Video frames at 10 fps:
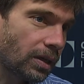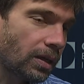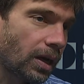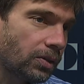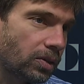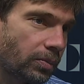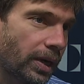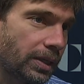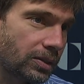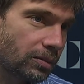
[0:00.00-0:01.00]
uh,
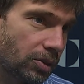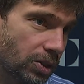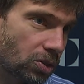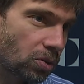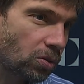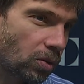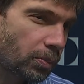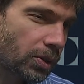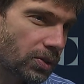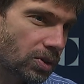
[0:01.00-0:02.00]
undermining some of these
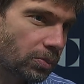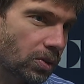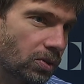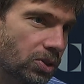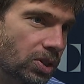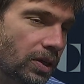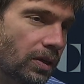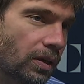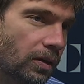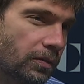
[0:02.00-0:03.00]
core principles
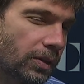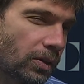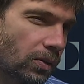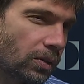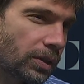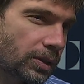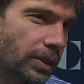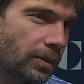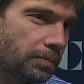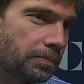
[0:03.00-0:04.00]
over the longer
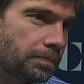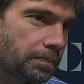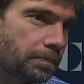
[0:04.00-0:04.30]
term.